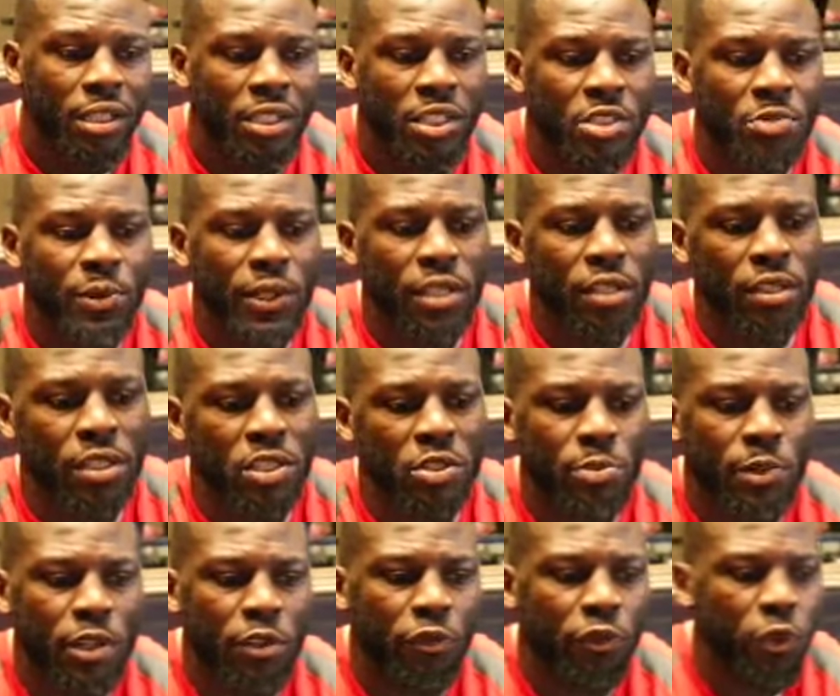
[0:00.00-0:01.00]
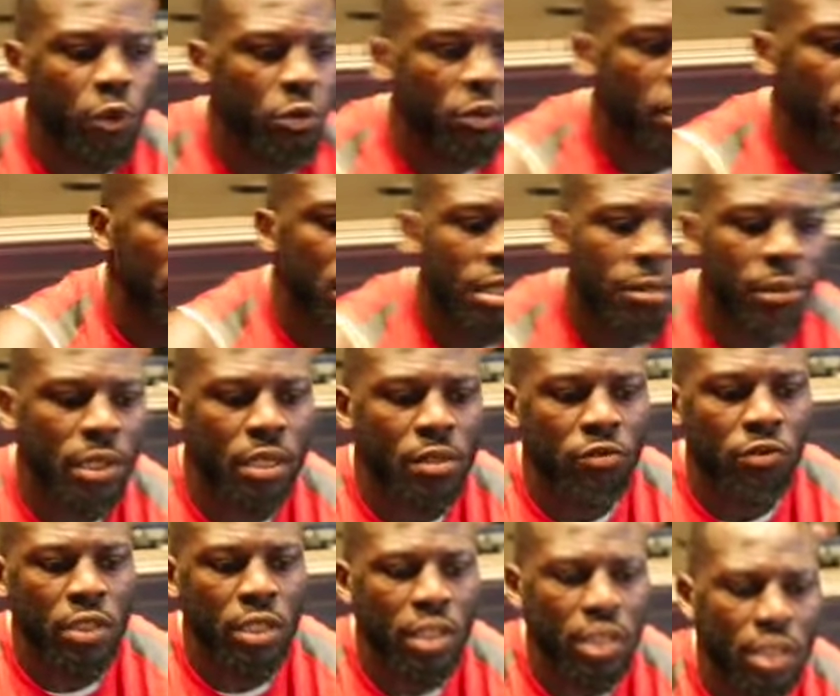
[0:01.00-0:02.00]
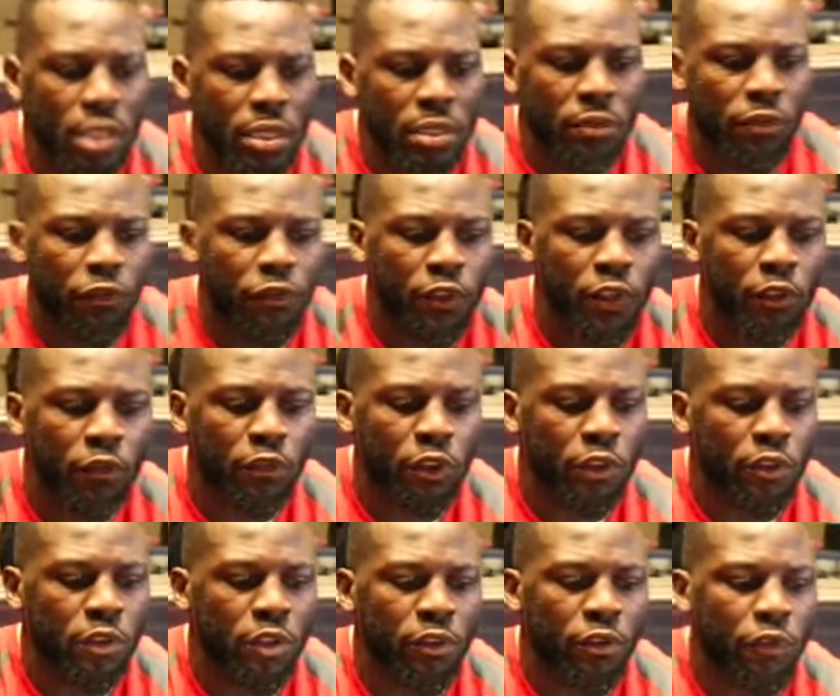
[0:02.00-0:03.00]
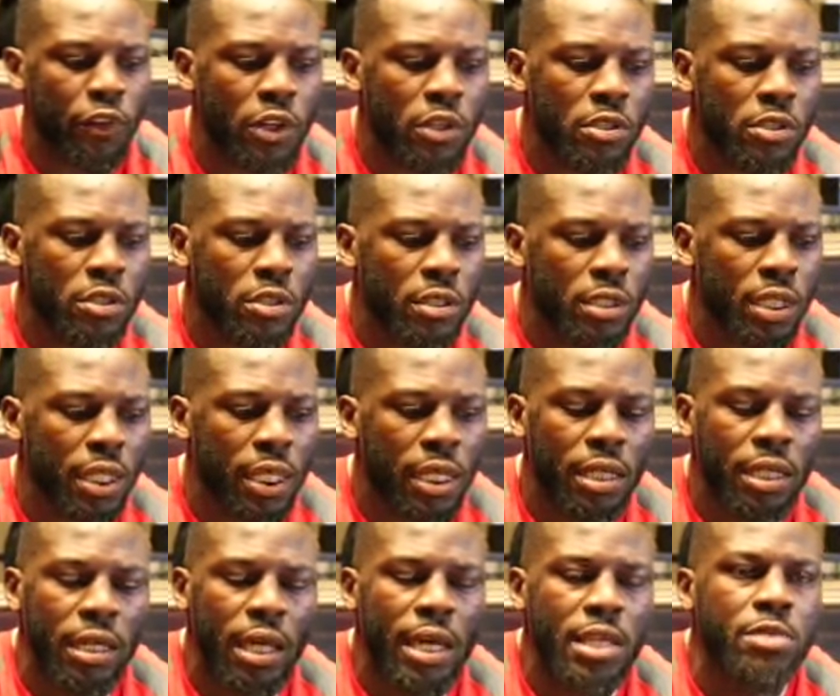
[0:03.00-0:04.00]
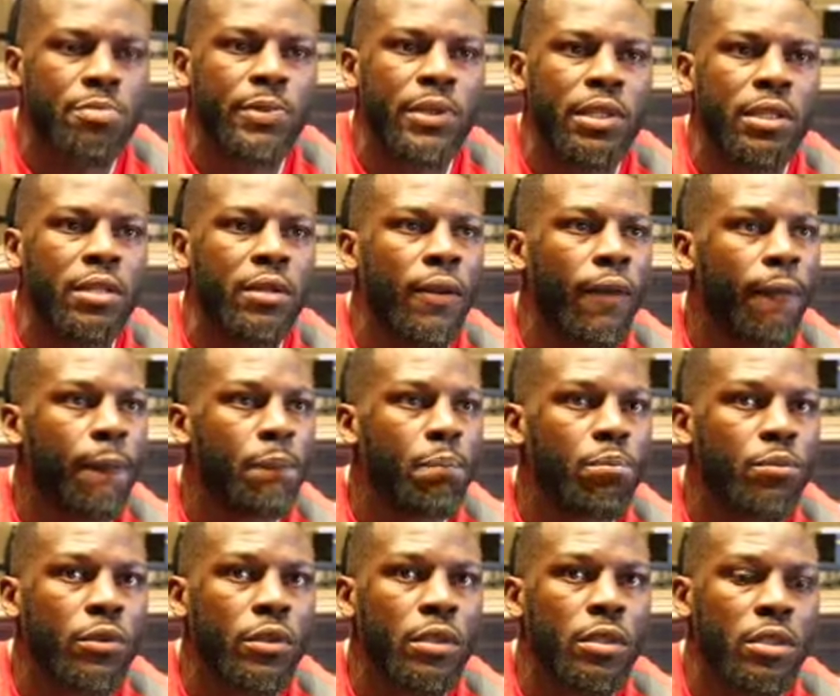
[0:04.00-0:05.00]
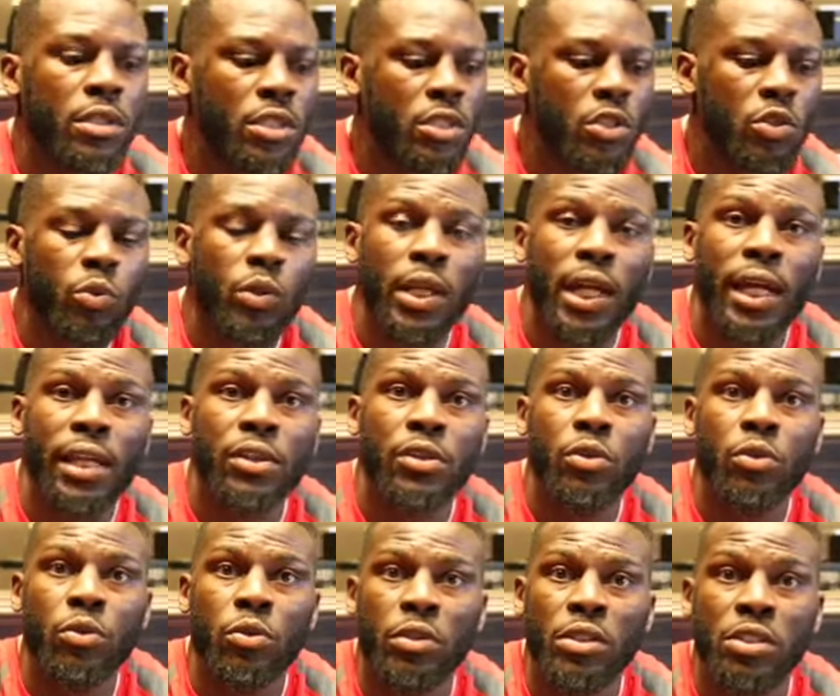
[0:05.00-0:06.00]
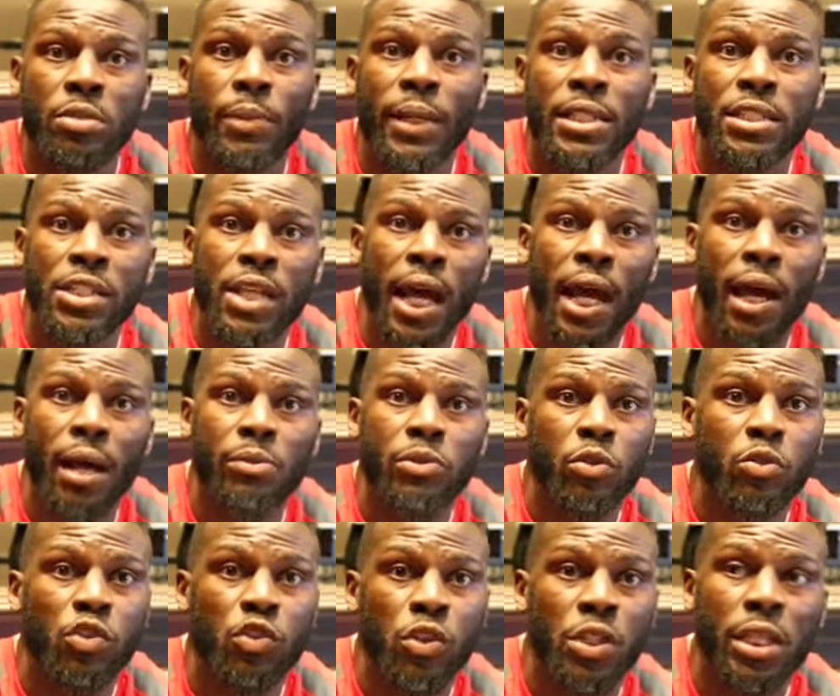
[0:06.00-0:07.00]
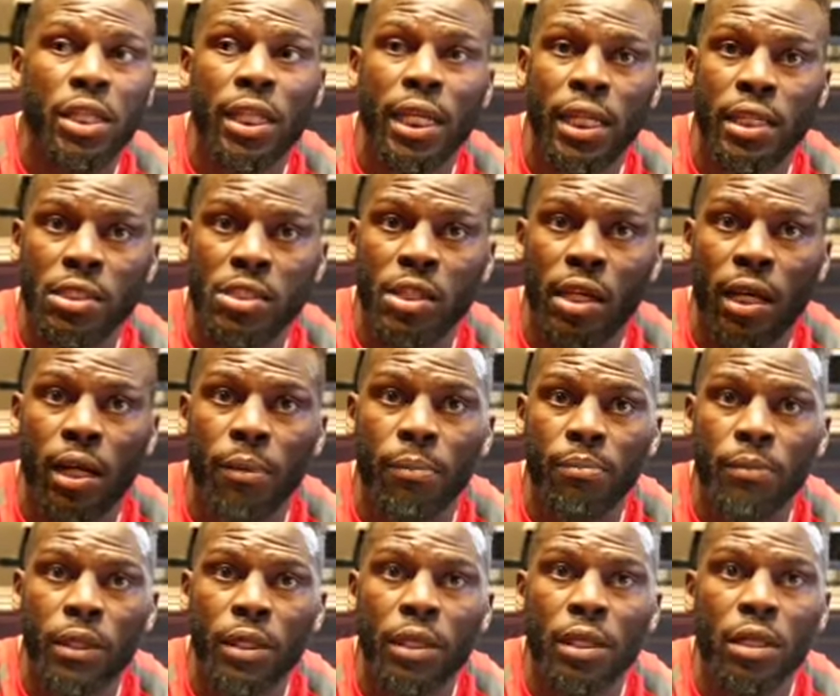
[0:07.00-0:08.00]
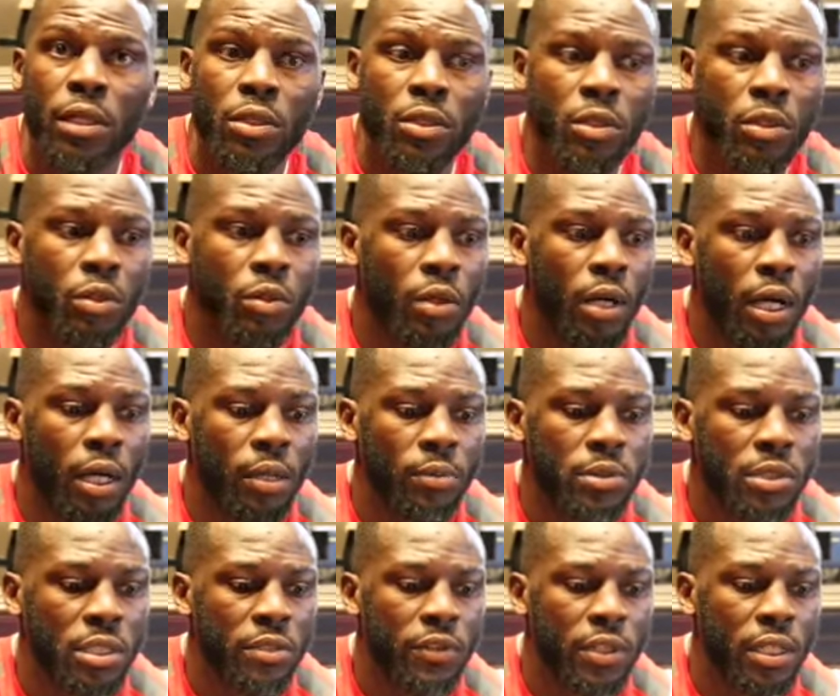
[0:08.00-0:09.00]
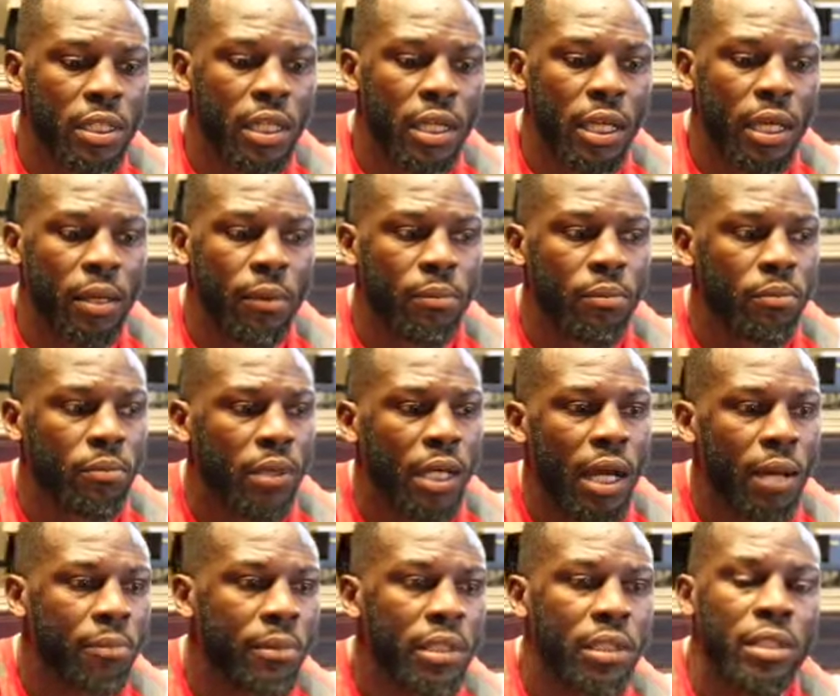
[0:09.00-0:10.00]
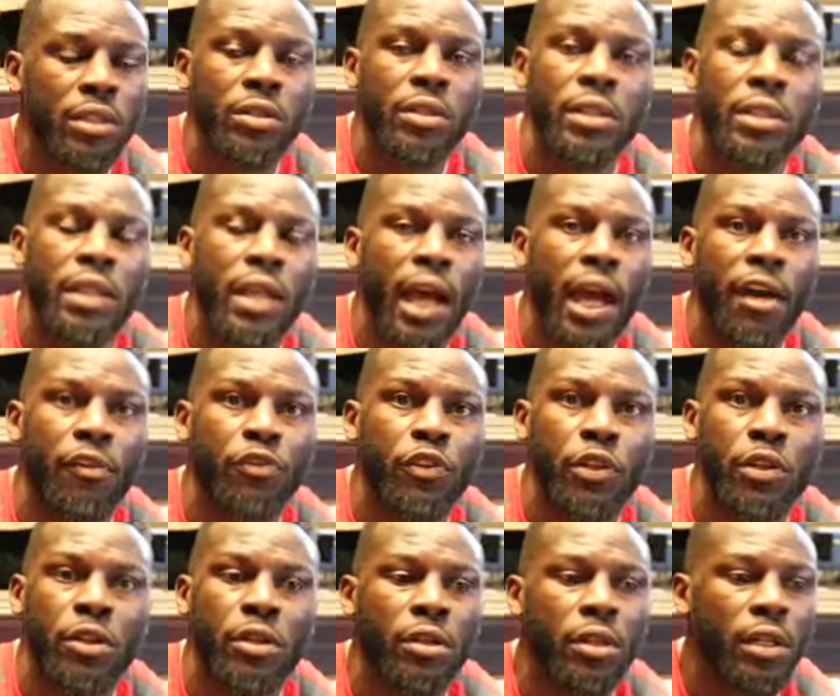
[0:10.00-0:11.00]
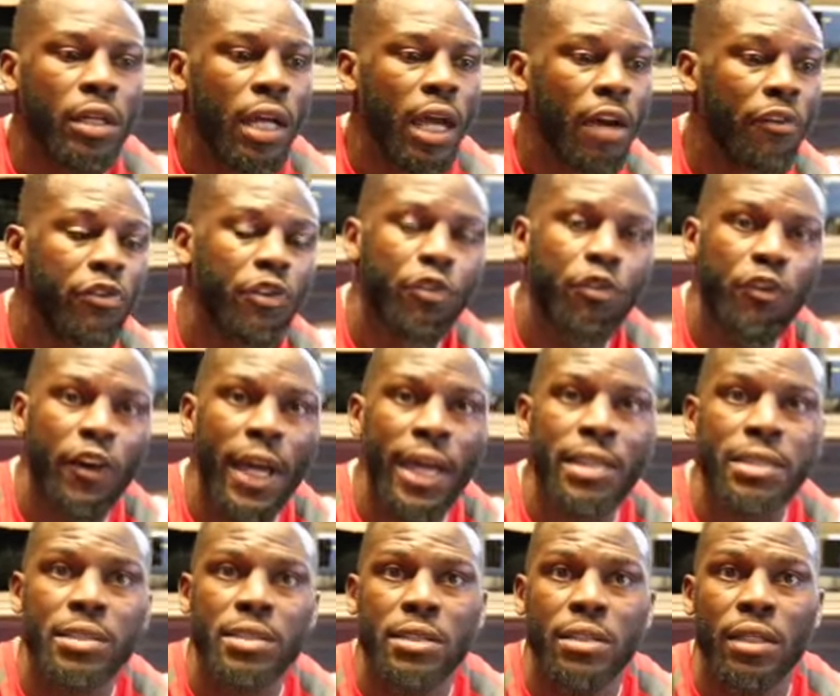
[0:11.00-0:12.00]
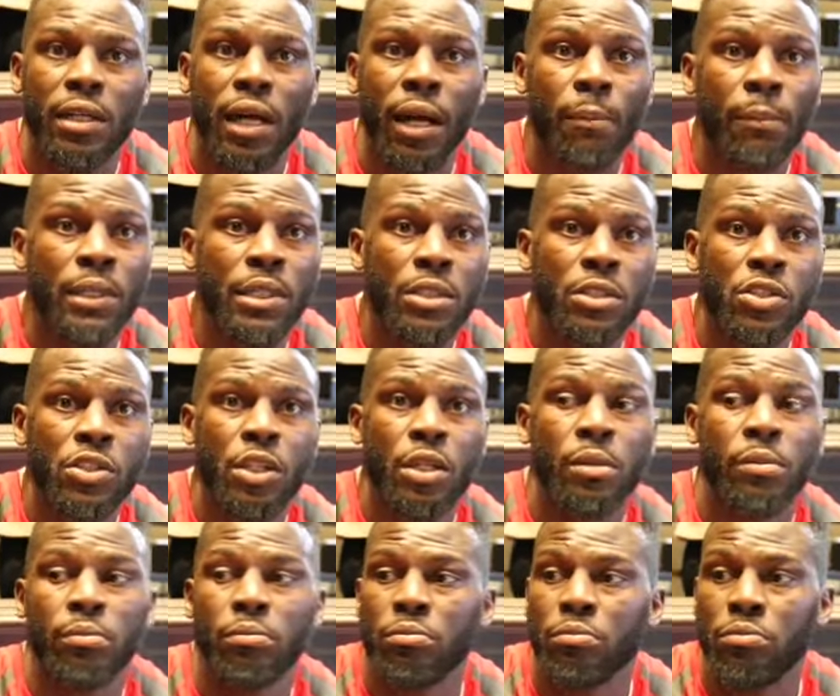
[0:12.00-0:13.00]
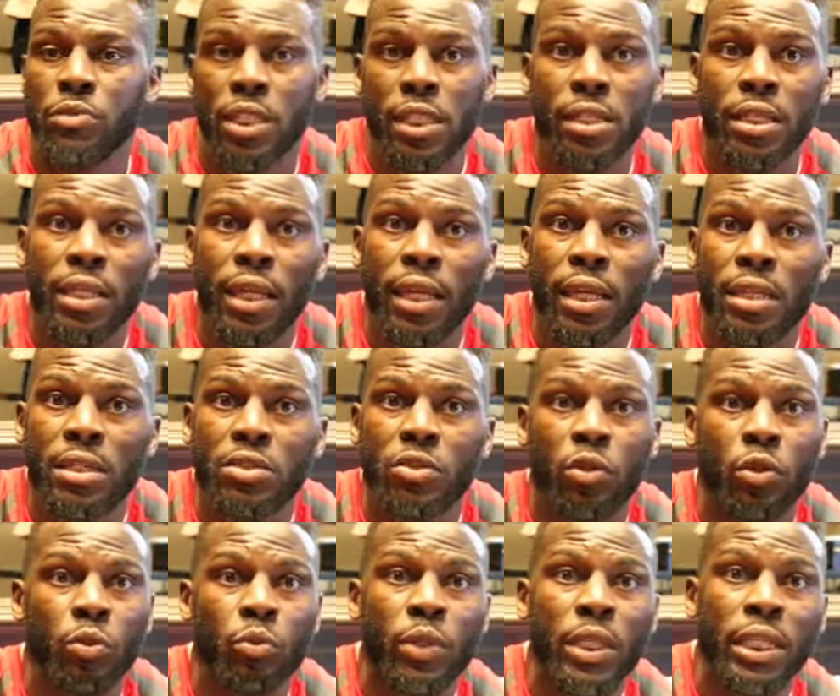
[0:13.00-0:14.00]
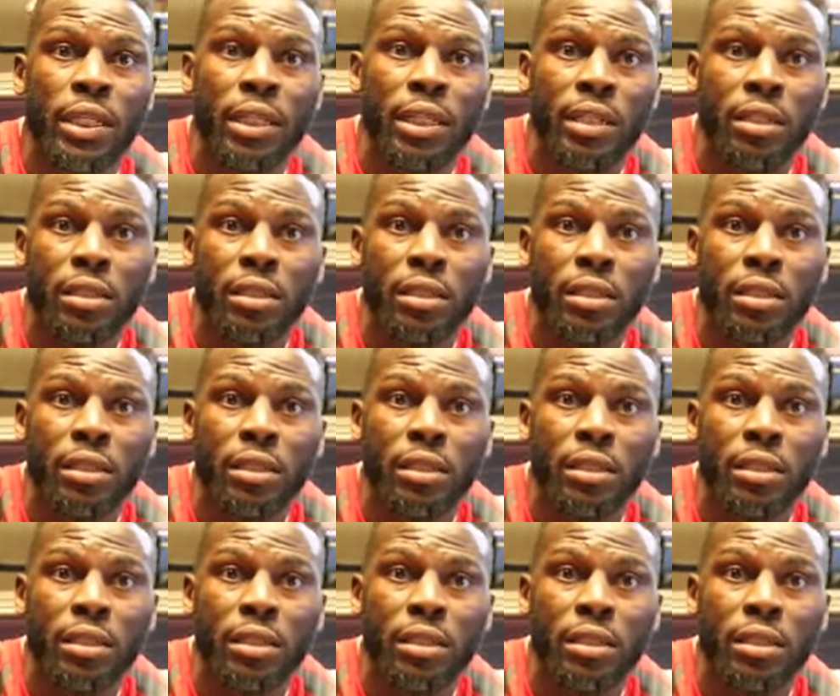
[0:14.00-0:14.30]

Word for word: there's well, been a, there's been a few things. I mean, really, the, the, the first key has been this is what I do. This is my job. So treat it like a job. You know, um, Steve Cunningham. I mean, literally after after fights, I'm in the gym ten days or a week,